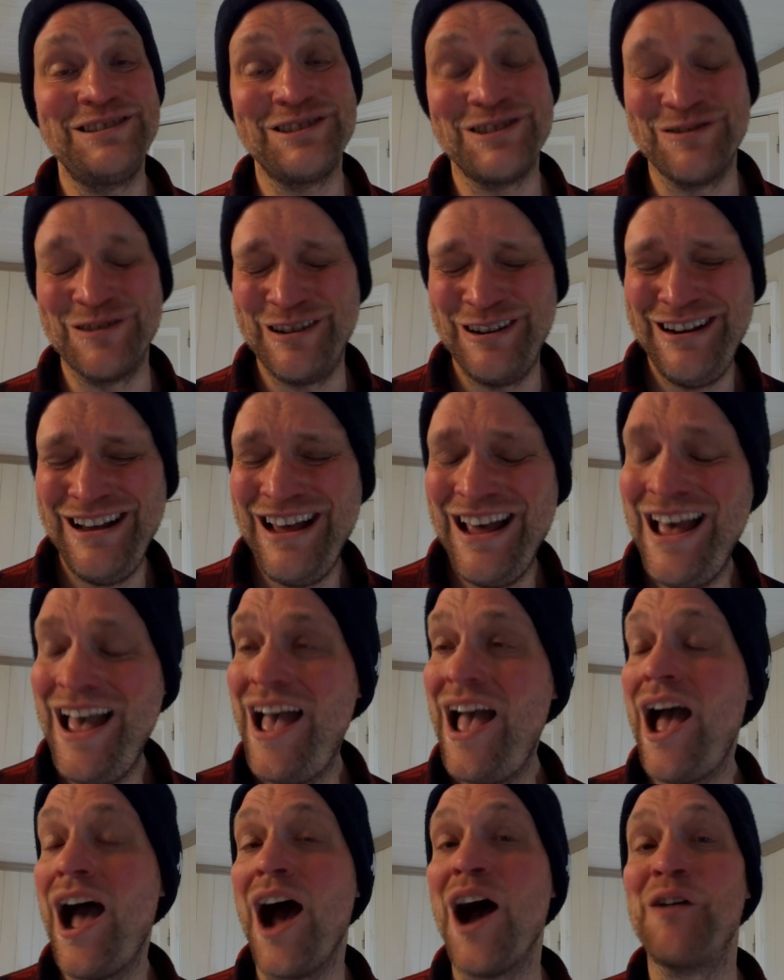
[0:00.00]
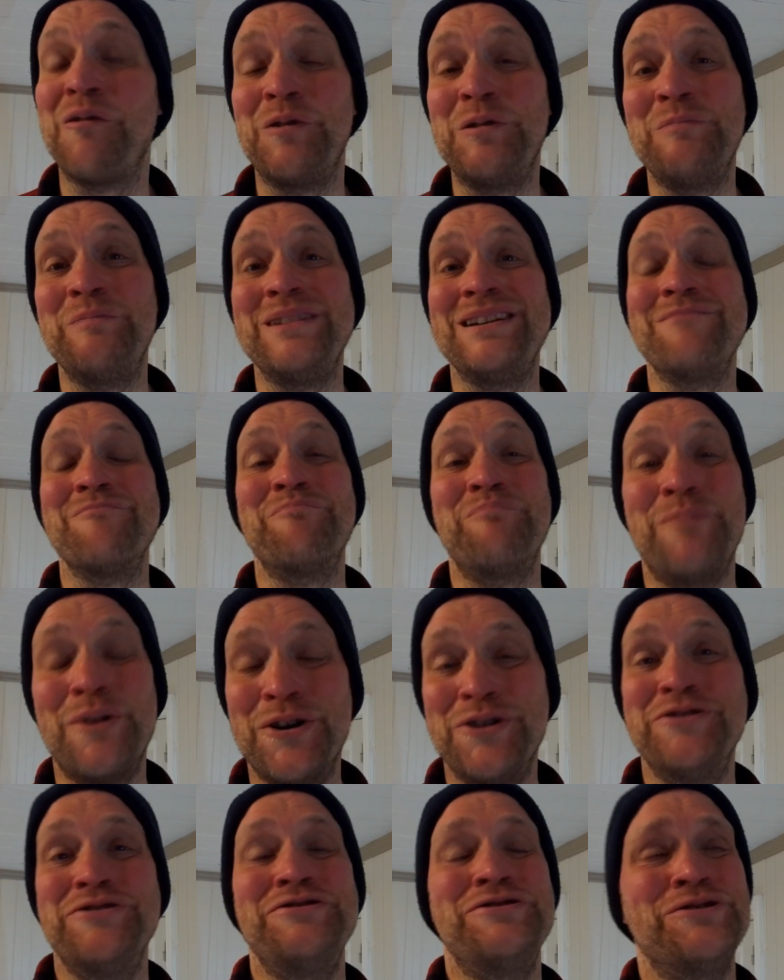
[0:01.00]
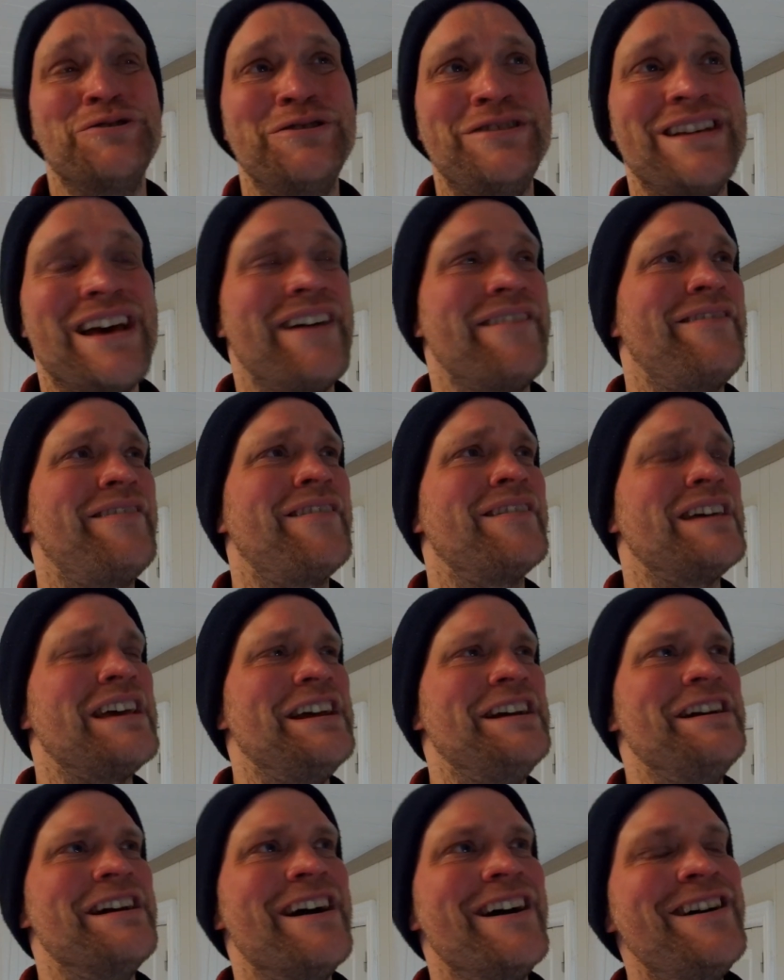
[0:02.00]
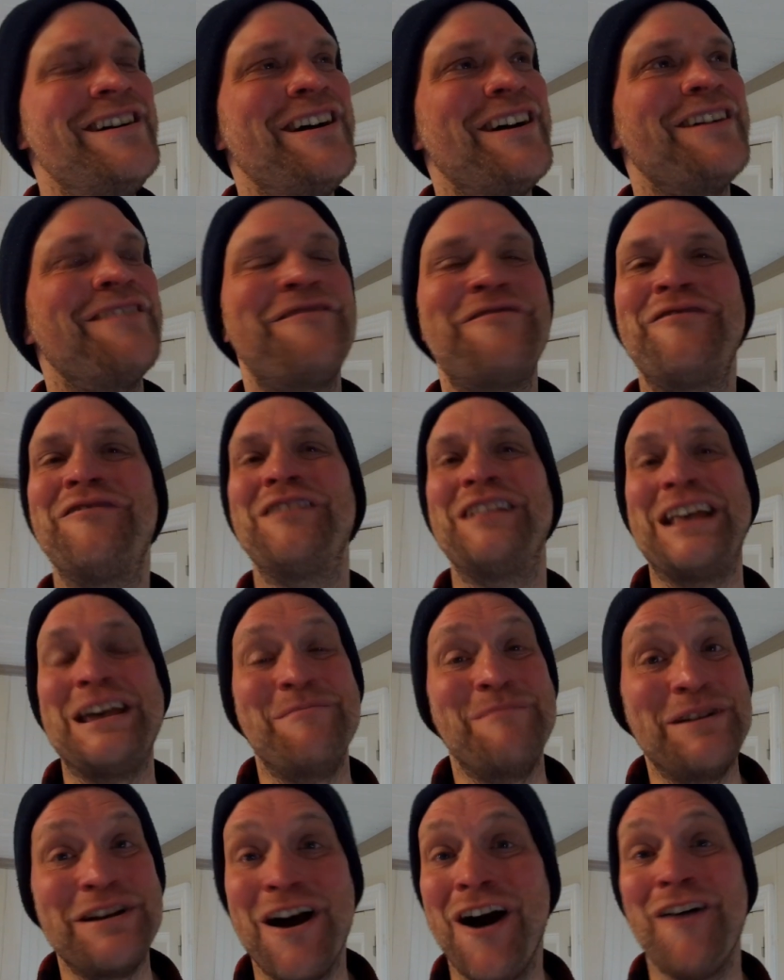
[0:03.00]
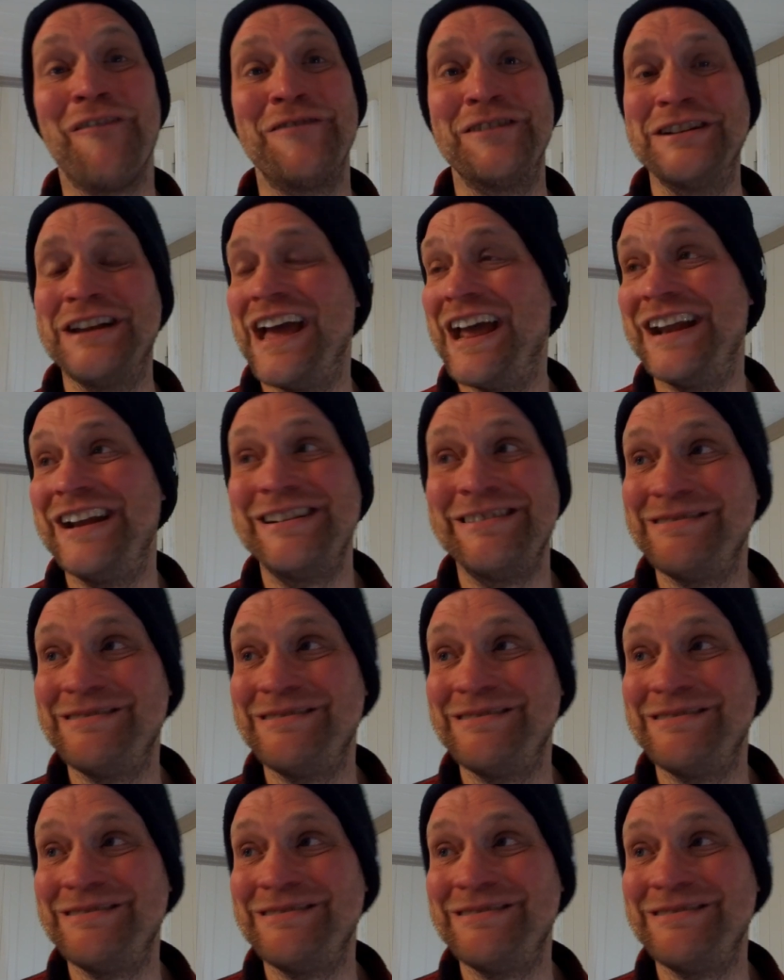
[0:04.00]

sure I would be burned to death in a flaming oven. And